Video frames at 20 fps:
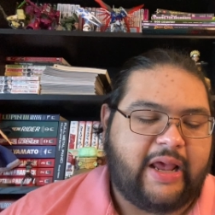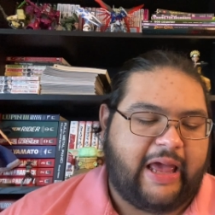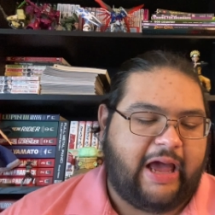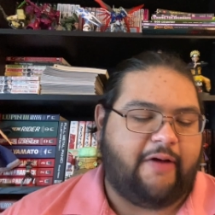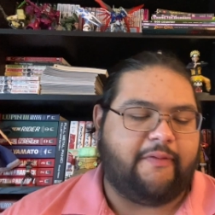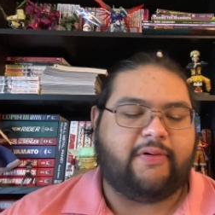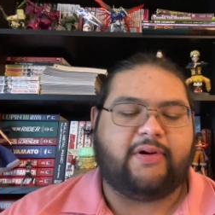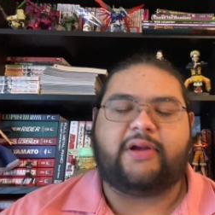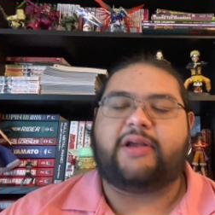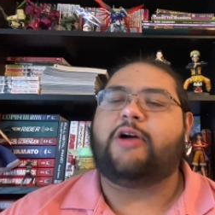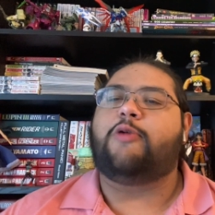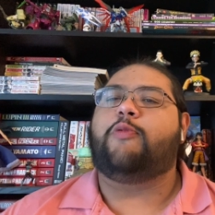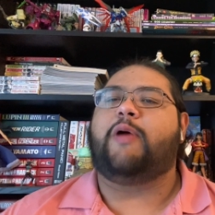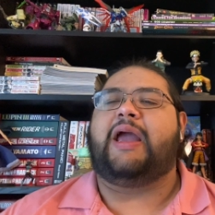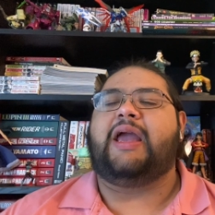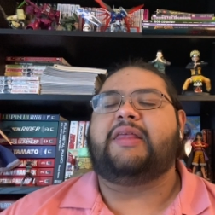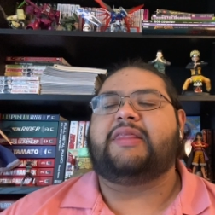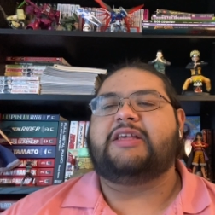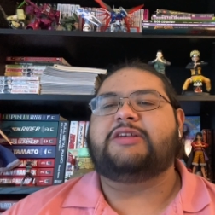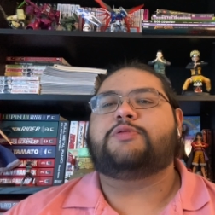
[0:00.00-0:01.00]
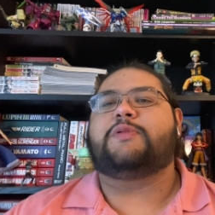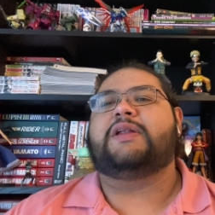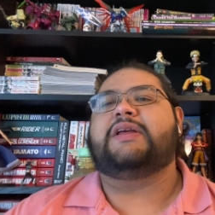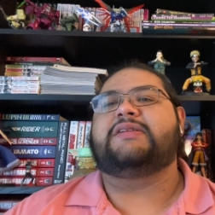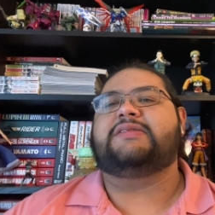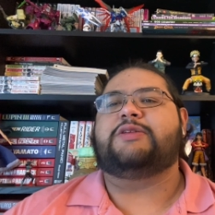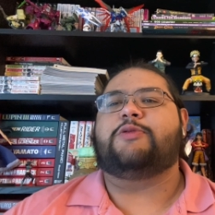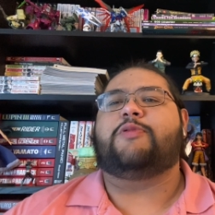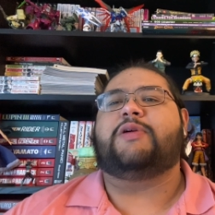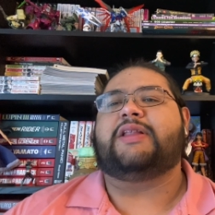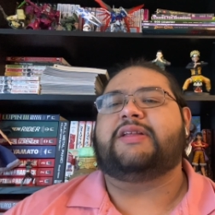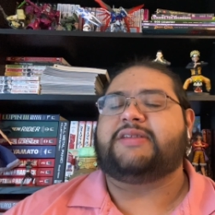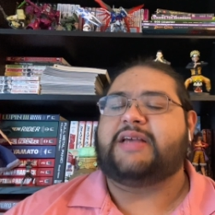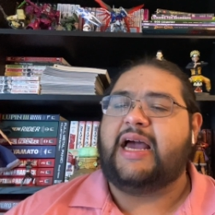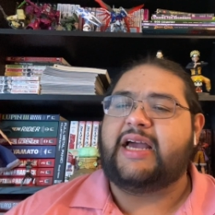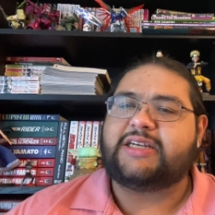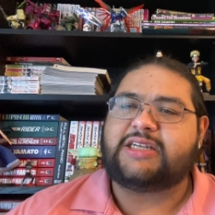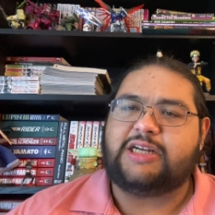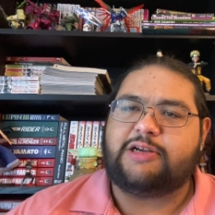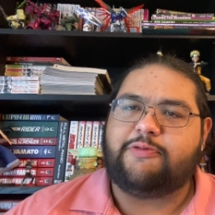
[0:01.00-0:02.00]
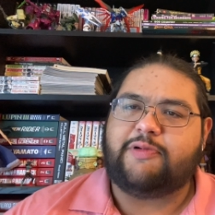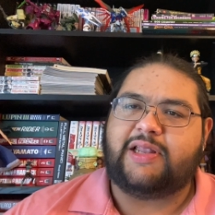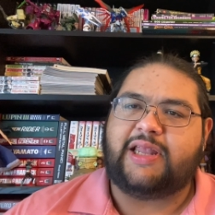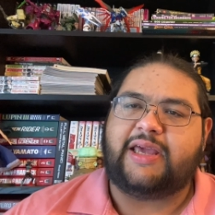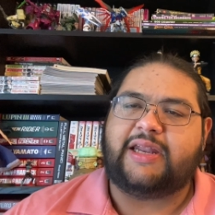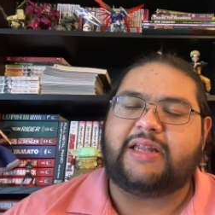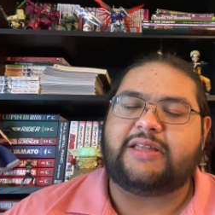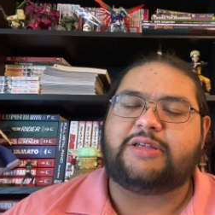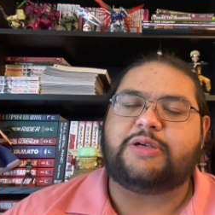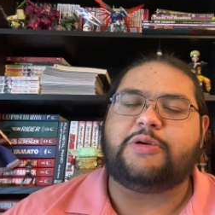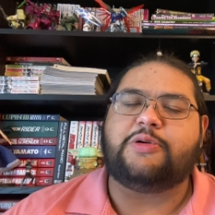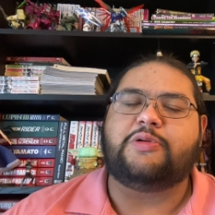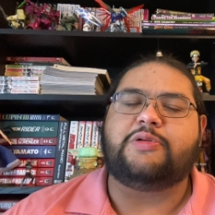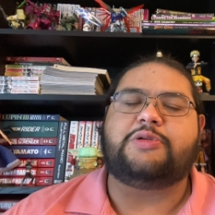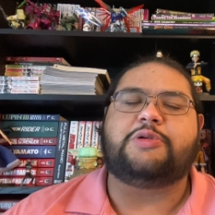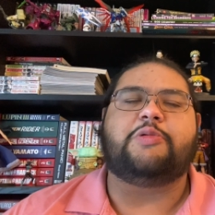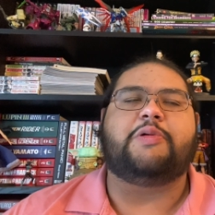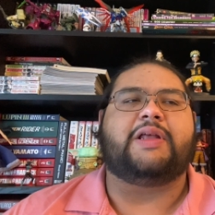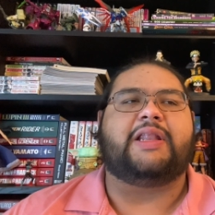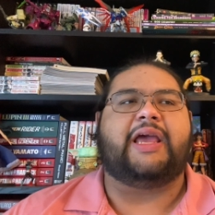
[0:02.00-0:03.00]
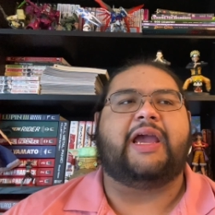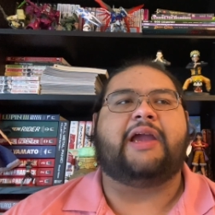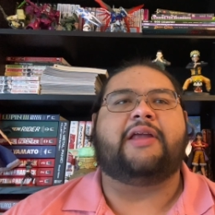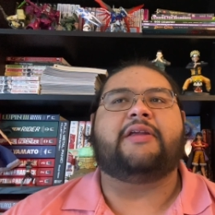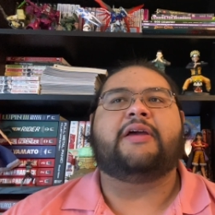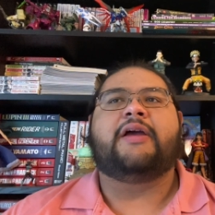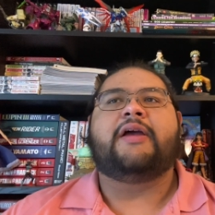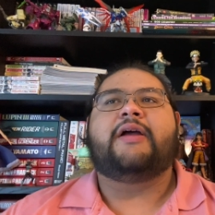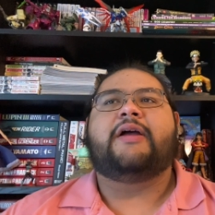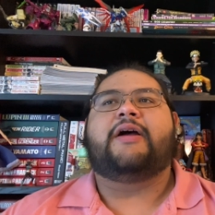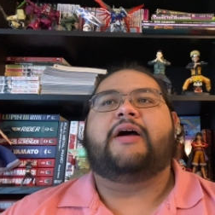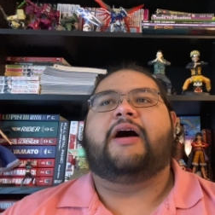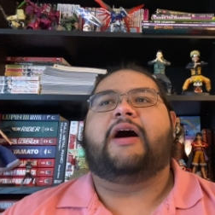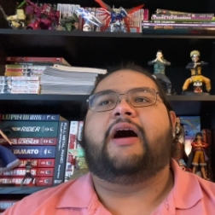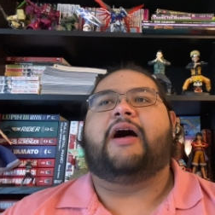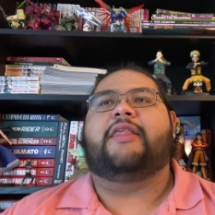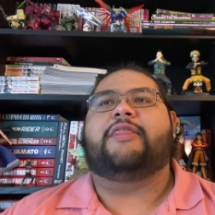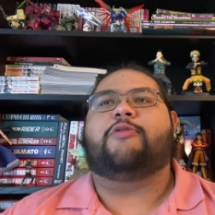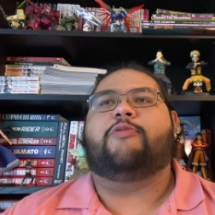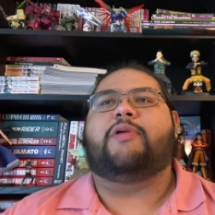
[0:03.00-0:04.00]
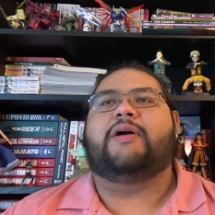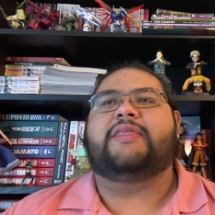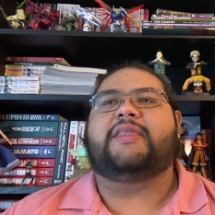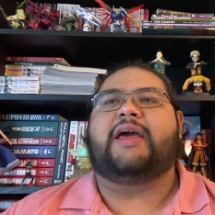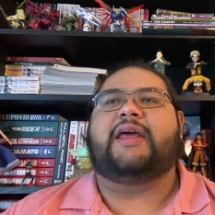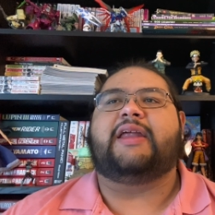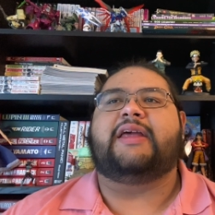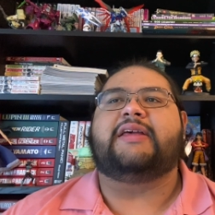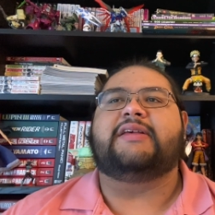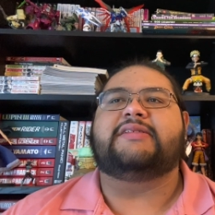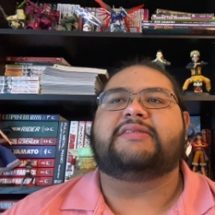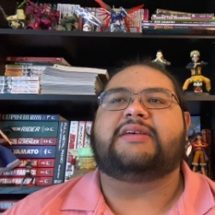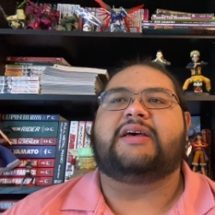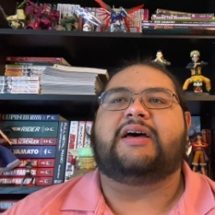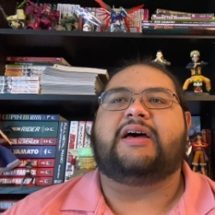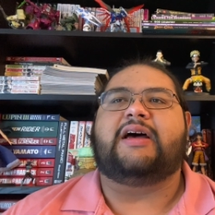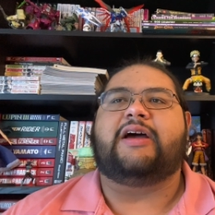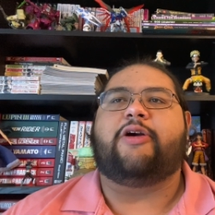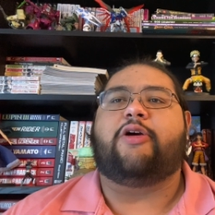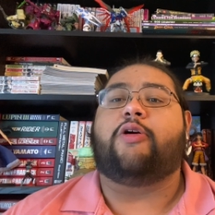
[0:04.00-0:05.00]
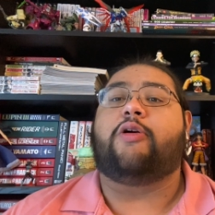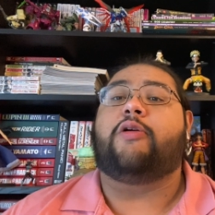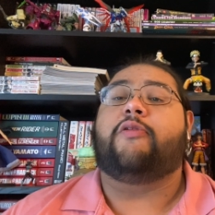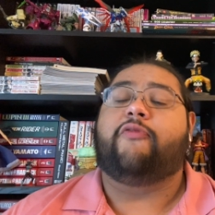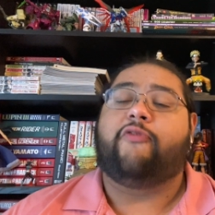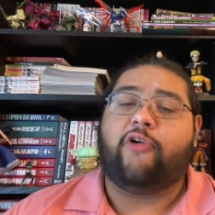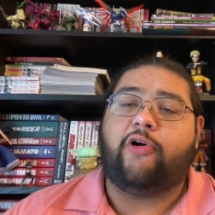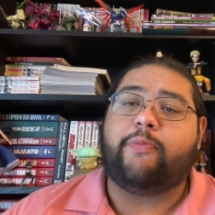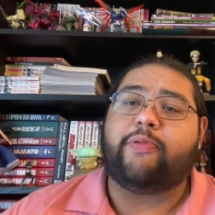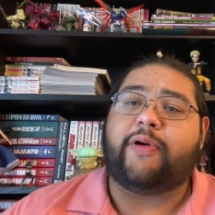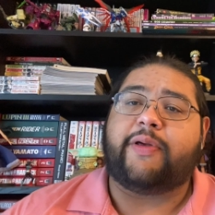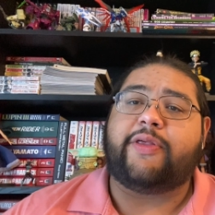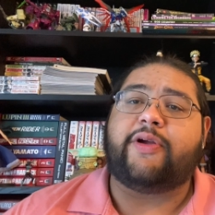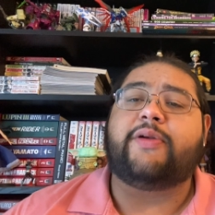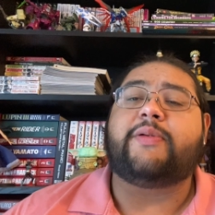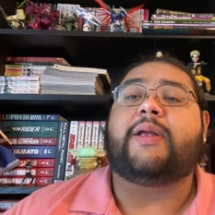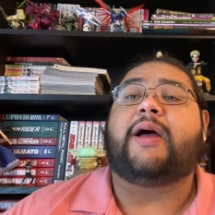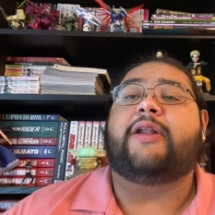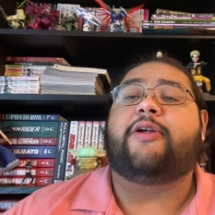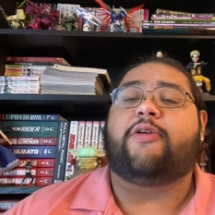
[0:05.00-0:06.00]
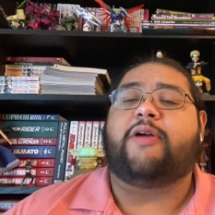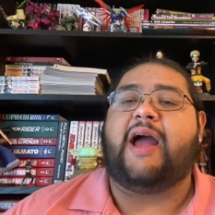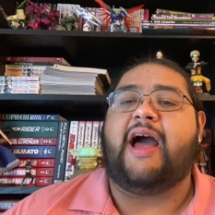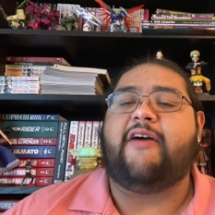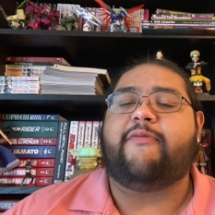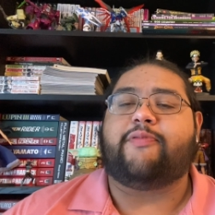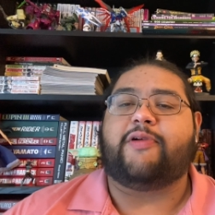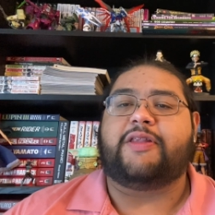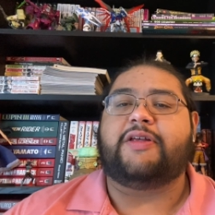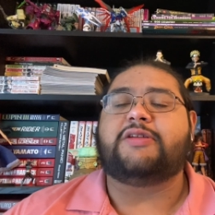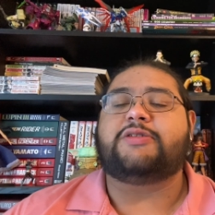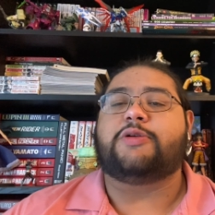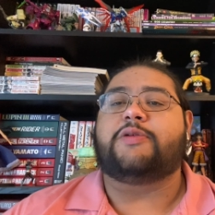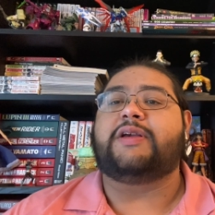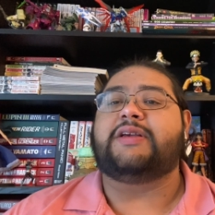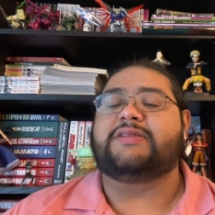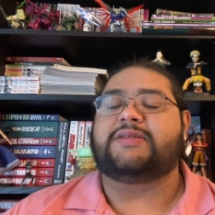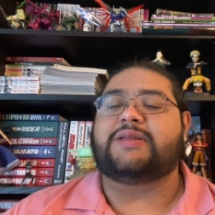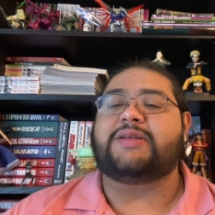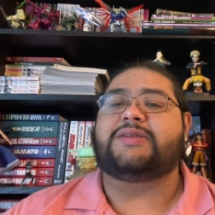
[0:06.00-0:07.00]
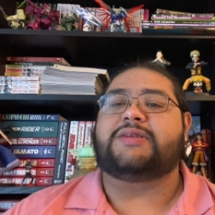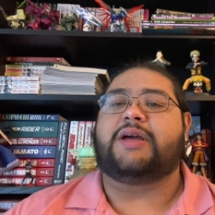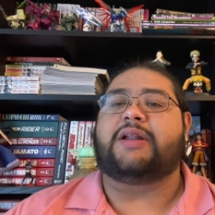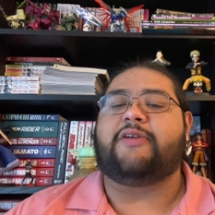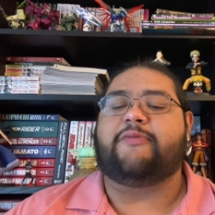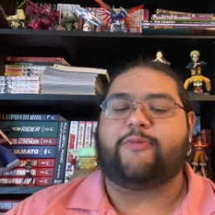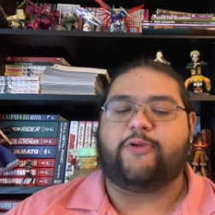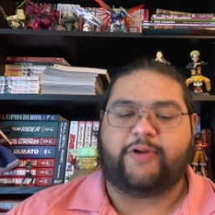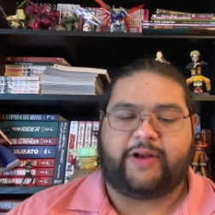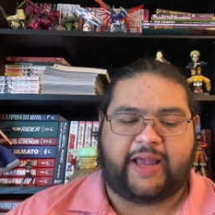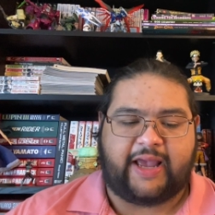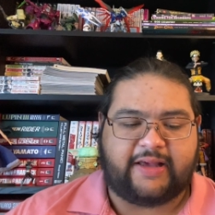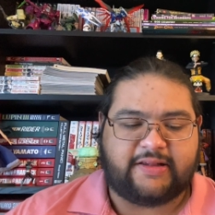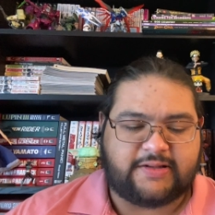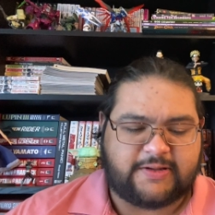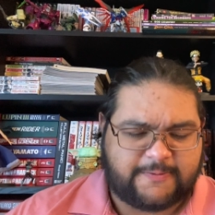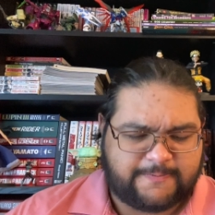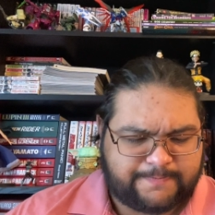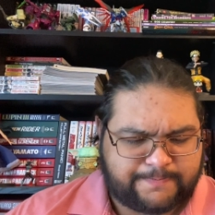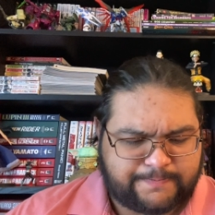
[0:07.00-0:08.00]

However, Gawain, this one is the one that's actually related to, to Elaine, uh, the one that is uh, her full brother, not her half-brother, so he's the son of Morghese.